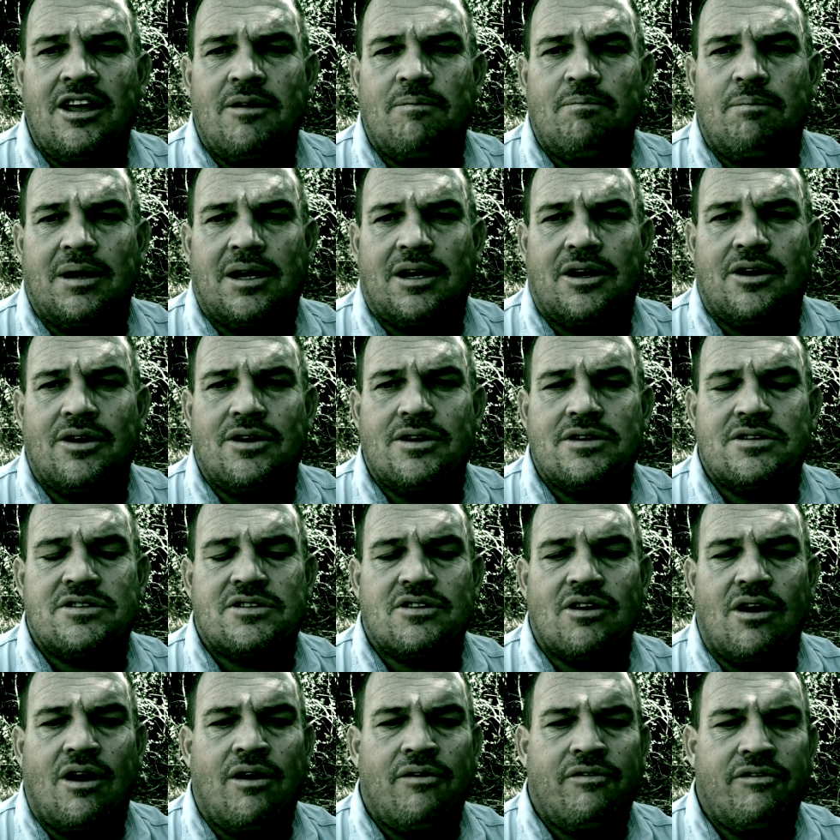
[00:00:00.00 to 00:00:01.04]
because
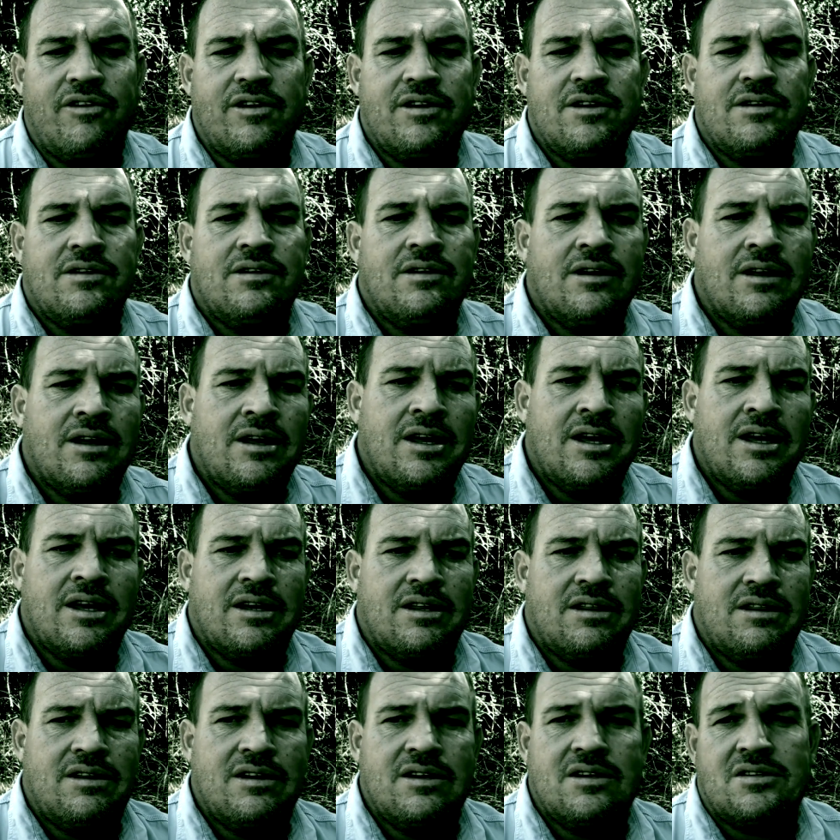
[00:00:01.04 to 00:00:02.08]
often
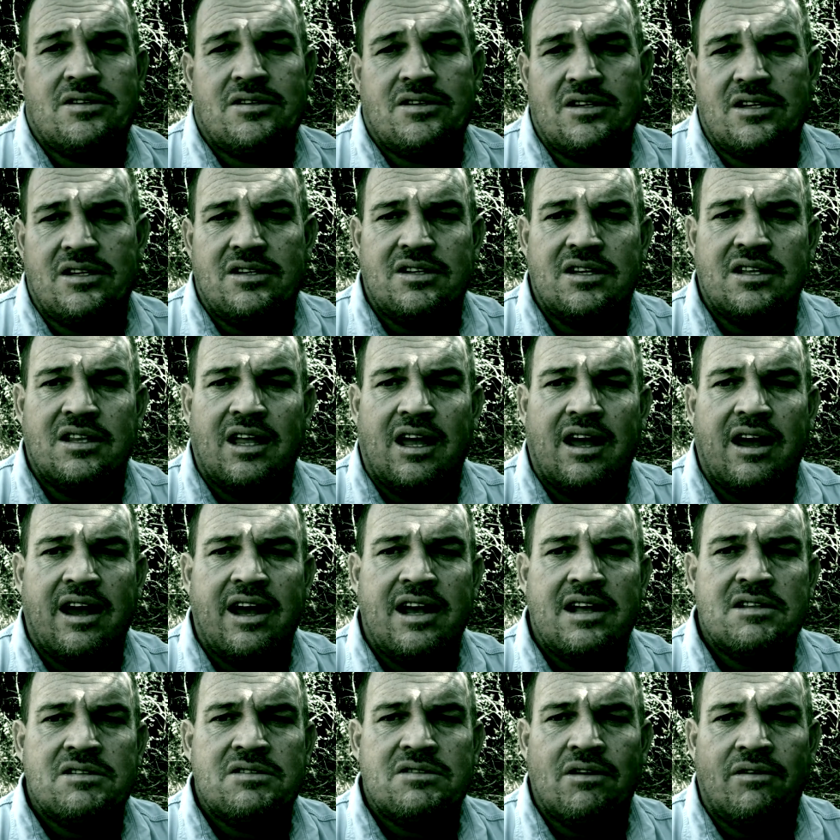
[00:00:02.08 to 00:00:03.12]
this is in the
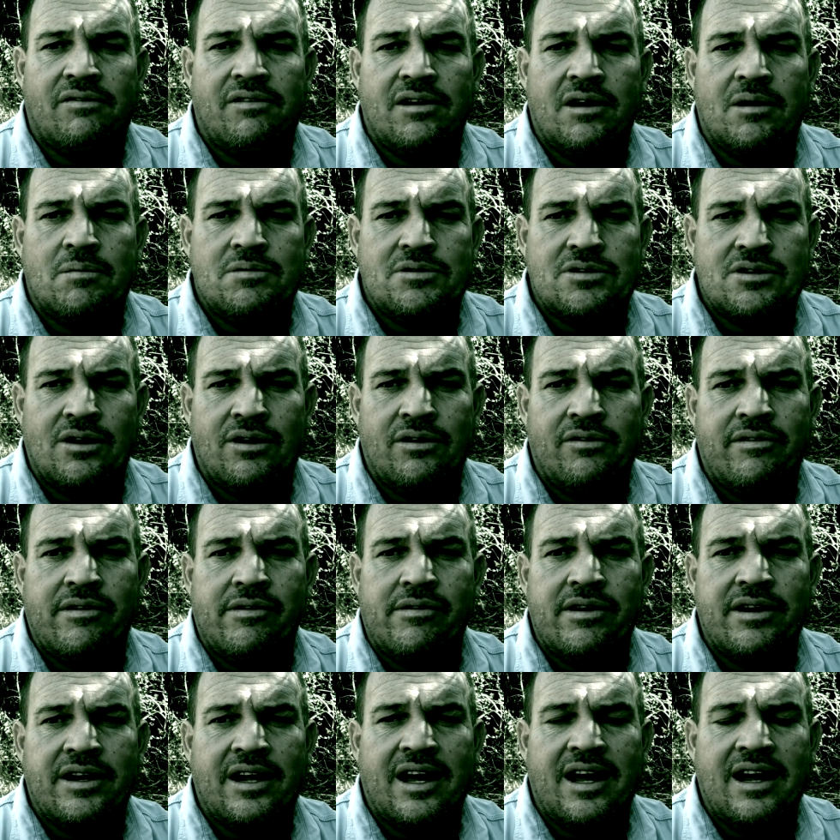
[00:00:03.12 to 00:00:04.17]
hands of an
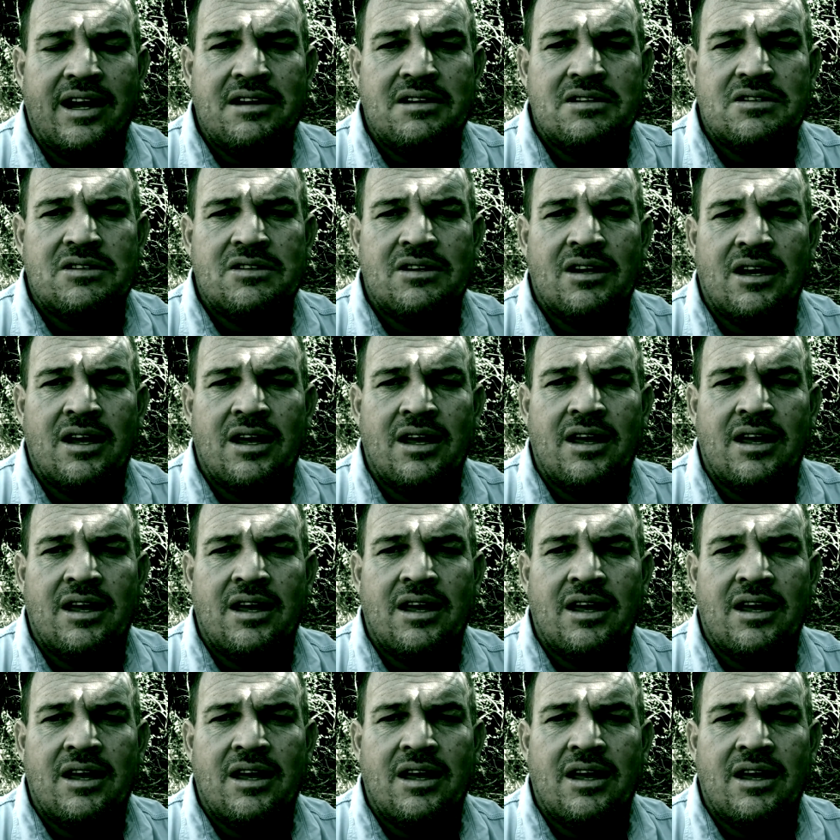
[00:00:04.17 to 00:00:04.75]
observer on a hunt,